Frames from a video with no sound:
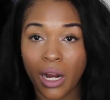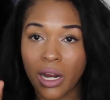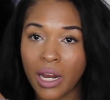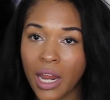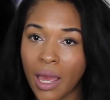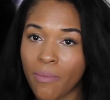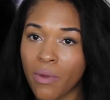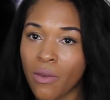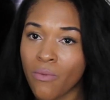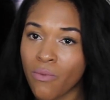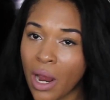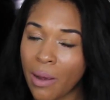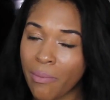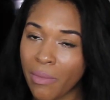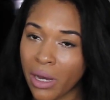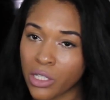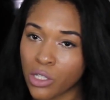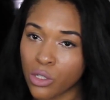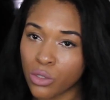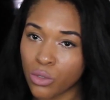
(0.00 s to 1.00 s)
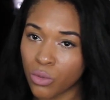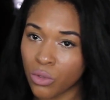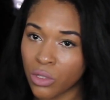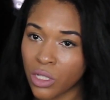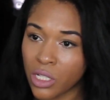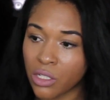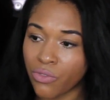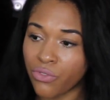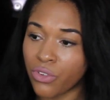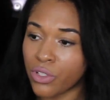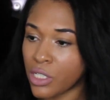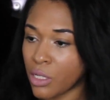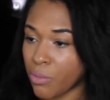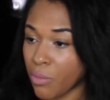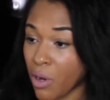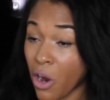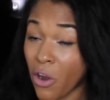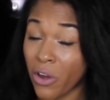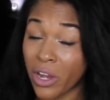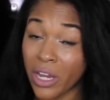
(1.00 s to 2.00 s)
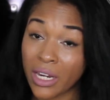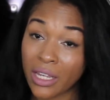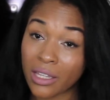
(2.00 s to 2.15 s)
Let me write my to-do list for tomorrow.